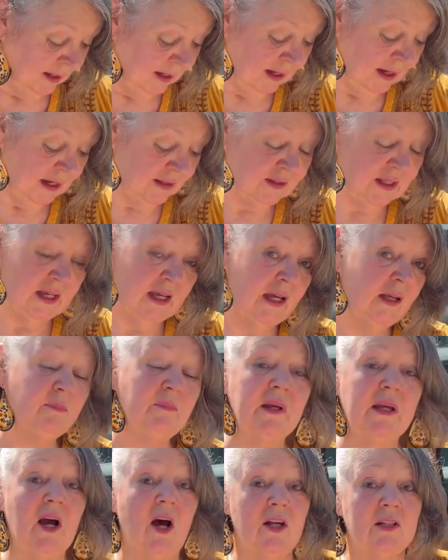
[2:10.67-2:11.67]
And then,
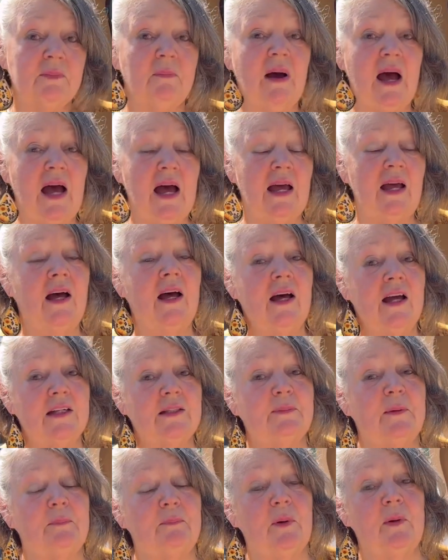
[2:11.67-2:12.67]
because my
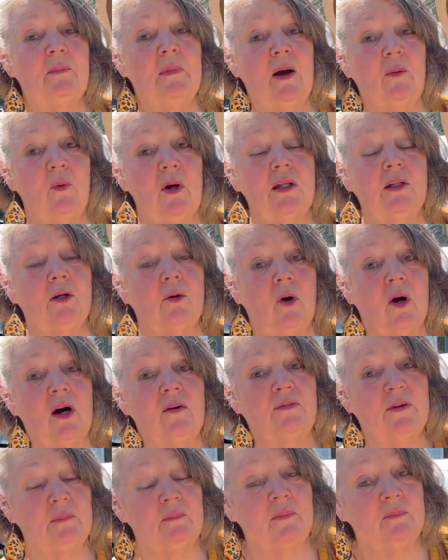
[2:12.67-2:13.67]
husband put my window
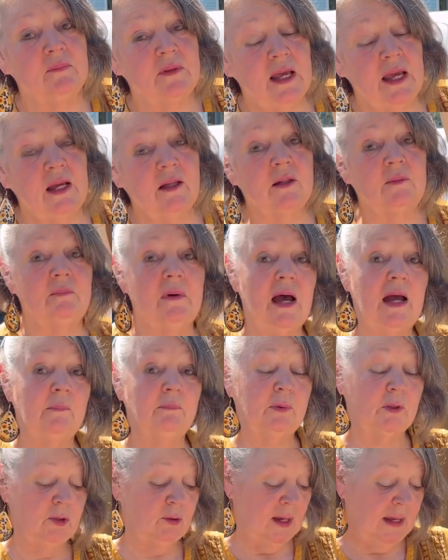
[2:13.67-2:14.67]
off and down and mine
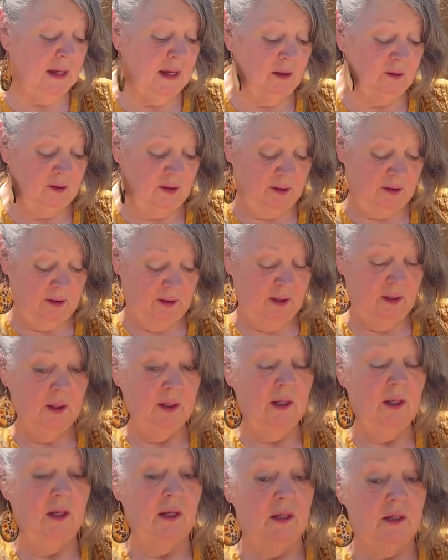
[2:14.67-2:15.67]
blew out,
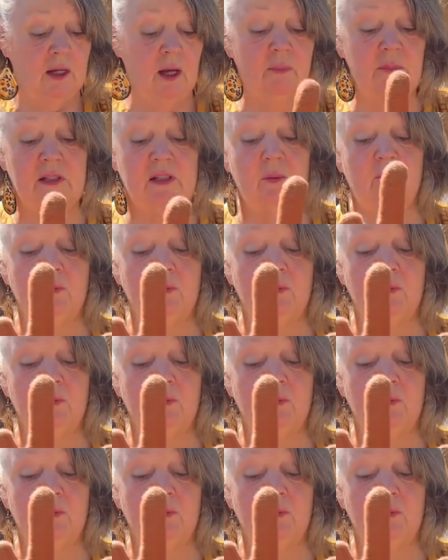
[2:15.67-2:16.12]
got me some